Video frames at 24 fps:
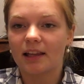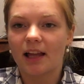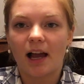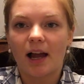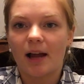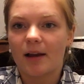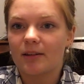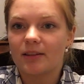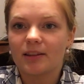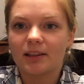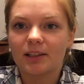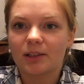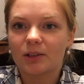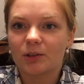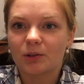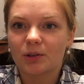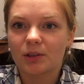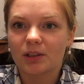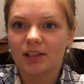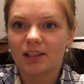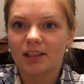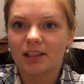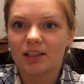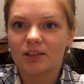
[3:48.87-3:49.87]
I
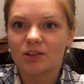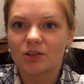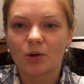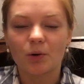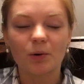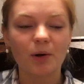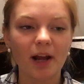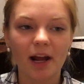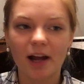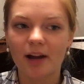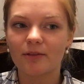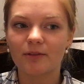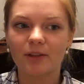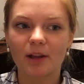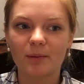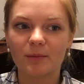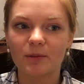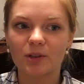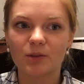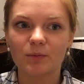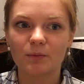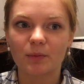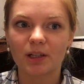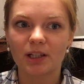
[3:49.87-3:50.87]
literally don't have that
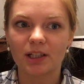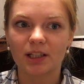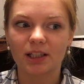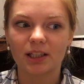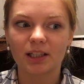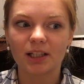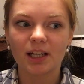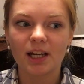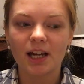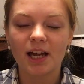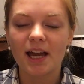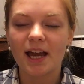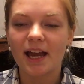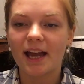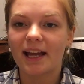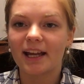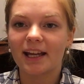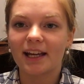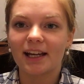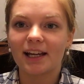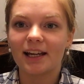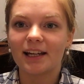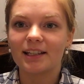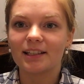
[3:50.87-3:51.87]
much money,
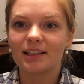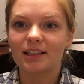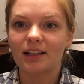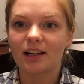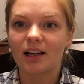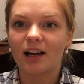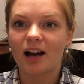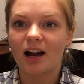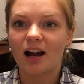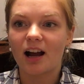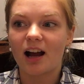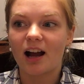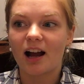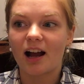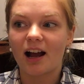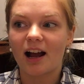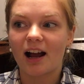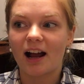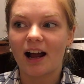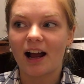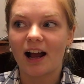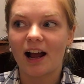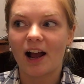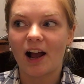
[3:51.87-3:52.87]
and
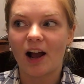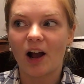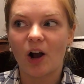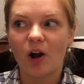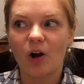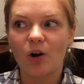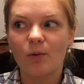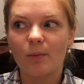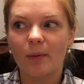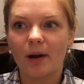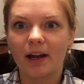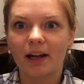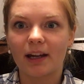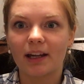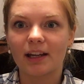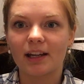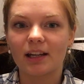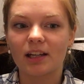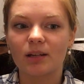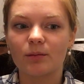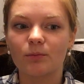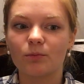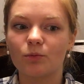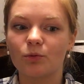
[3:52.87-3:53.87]
how am I
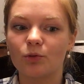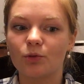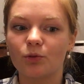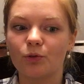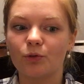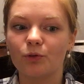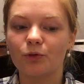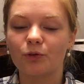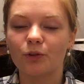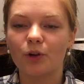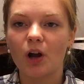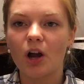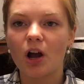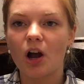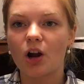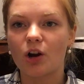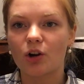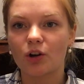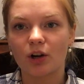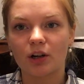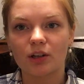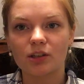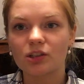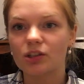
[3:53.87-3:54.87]
gonna move
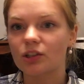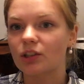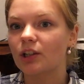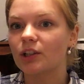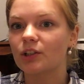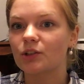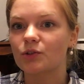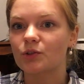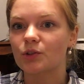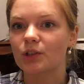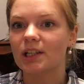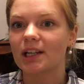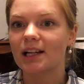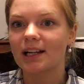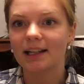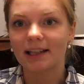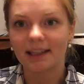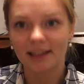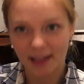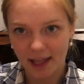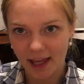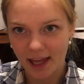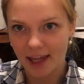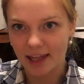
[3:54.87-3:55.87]
across the country
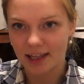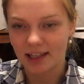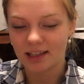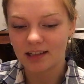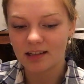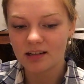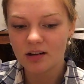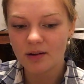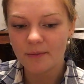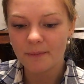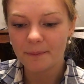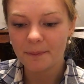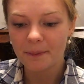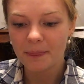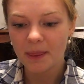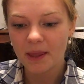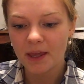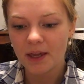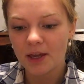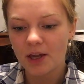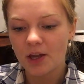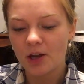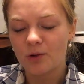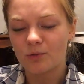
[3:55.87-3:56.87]
again
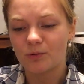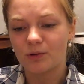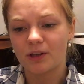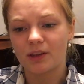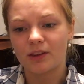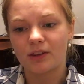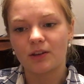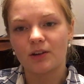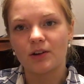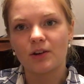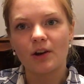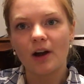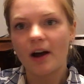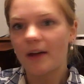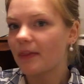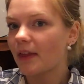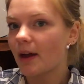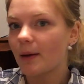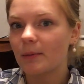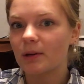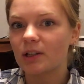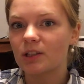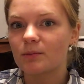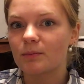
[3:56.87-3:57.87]
with not
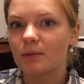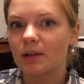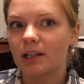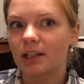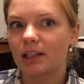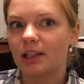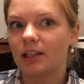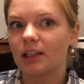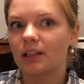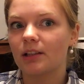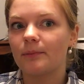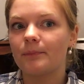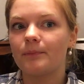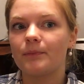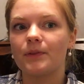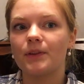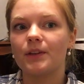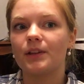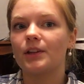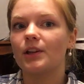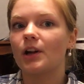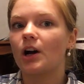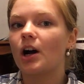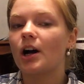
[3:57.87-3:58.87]
that much money,
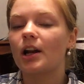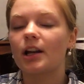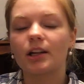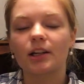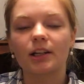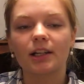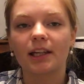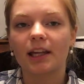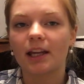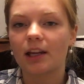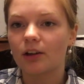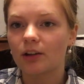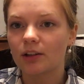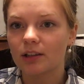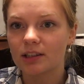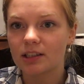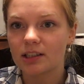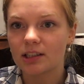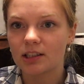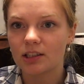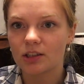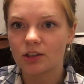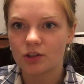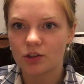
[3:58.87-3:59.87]
not a
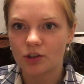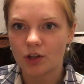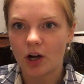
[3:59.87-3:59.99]
guaranteed